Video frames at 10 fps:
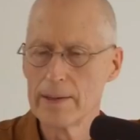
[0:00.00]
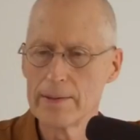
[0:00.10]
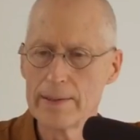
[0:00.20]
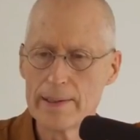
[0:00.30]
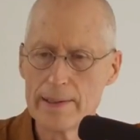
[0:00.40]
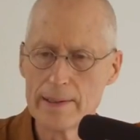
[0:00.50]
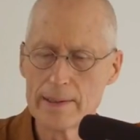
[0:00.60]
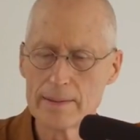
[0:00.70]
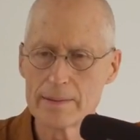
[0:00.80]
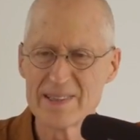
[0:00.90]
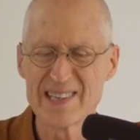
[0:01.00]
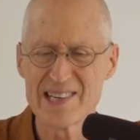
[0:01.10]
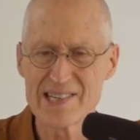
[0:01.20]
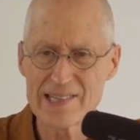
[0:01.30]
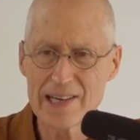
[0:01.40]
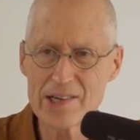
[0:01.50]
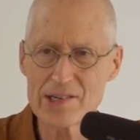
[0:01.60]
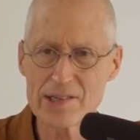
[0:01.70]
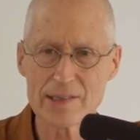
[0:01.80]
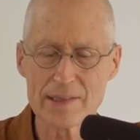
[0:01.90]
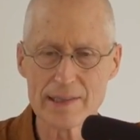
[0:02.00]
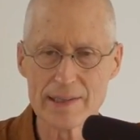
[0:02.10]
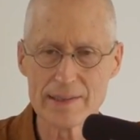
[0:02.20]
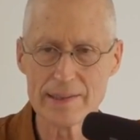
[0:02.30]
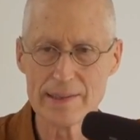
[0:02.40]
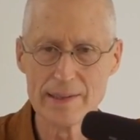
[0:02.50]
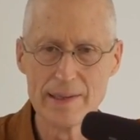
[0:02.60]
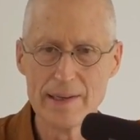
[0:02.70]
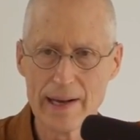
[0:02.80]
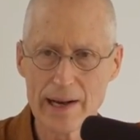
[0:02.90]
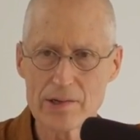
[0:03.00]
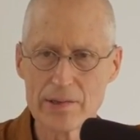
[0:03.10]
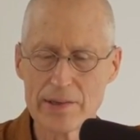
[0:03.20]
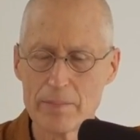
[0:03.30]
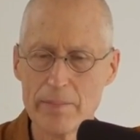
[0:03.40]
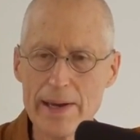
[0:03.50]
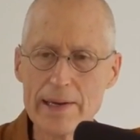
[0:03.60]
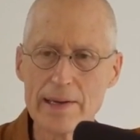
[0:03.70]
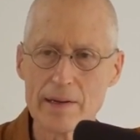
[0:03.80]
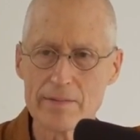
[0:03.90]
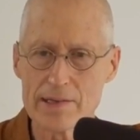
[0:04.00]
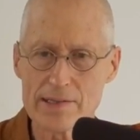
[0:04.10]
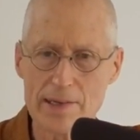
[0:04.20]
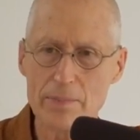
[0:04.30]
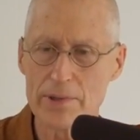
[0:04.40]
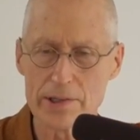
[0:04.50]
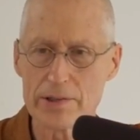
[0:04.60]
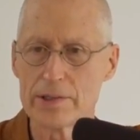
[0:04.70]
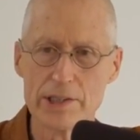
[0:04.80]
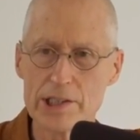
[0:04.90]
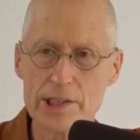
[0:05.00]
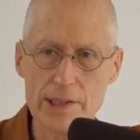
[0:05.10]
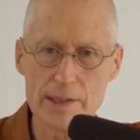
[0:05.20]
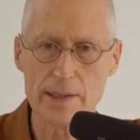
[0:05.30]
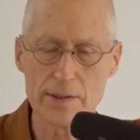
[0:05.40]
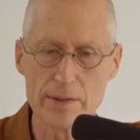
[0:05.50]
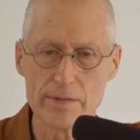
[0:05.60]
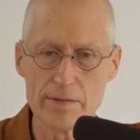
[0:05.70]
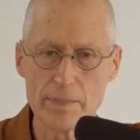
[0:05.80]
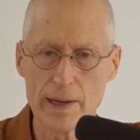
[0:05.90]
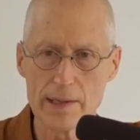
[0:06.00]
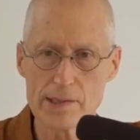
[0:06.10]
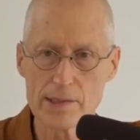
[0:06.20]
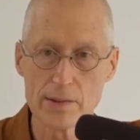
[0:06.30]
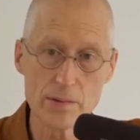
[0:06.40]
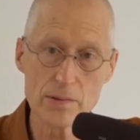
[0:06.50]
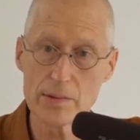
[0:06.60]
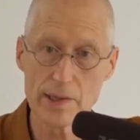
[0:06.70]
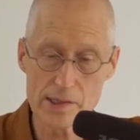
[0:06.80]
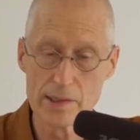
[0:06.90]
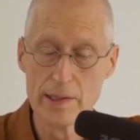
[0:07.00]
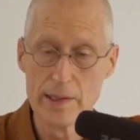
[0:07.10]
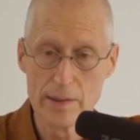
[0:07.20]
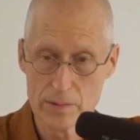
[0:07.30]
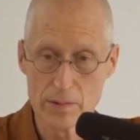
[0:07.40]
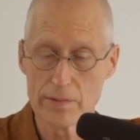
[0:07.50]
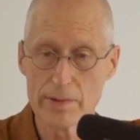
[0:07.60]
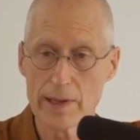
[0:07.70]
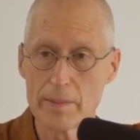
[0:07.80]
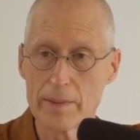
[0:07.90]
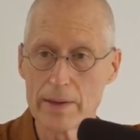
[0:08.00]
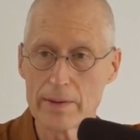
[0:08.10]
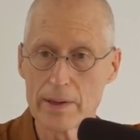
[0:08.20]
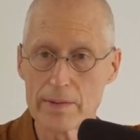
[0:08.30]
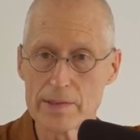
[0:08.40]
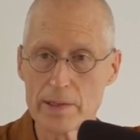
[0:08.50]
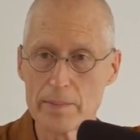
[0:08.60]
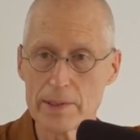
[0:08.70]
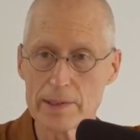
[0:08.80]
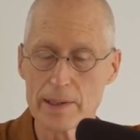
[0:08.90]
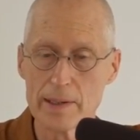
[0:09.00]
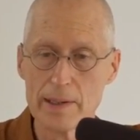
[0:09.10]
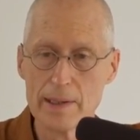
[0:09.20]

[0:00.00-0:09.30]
the the distinction and the actually the making of a separate tradition out of vipassana or or for that matter out of samatha